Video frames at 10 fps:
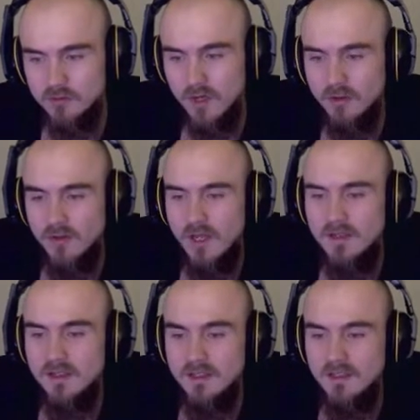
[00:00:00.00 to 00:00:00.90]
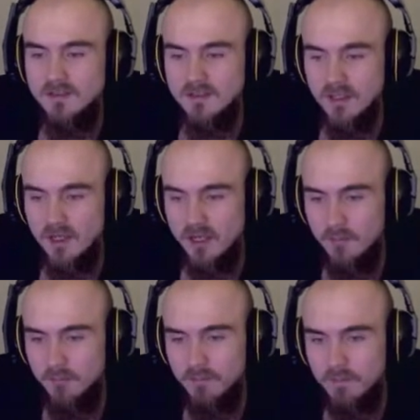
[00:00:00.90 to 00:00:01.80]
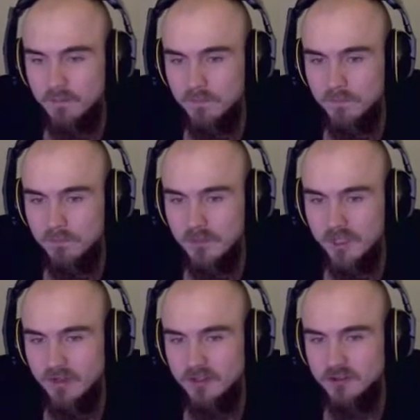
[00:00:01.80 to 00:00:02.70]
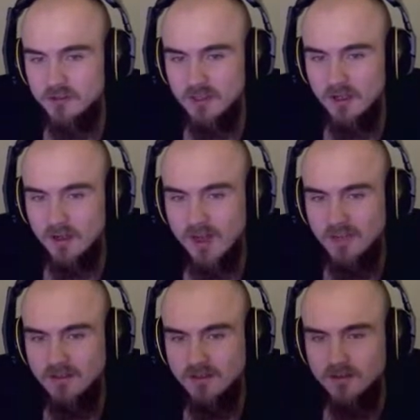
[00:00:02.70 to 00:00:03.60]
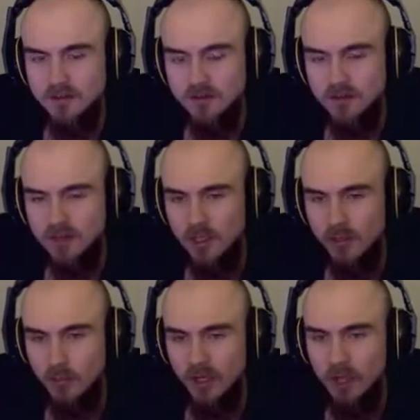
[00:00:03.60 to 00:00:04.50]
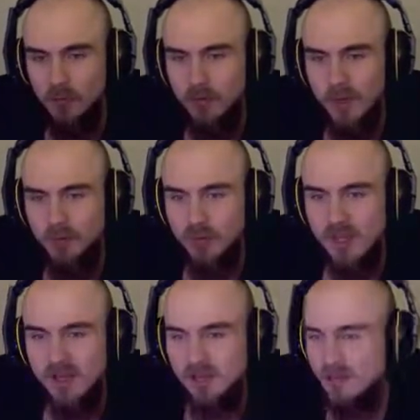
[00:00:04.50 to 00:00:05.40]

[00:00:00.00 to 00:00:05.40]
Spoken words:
get his Adventurers Guild license. And we're gonna help him out with that.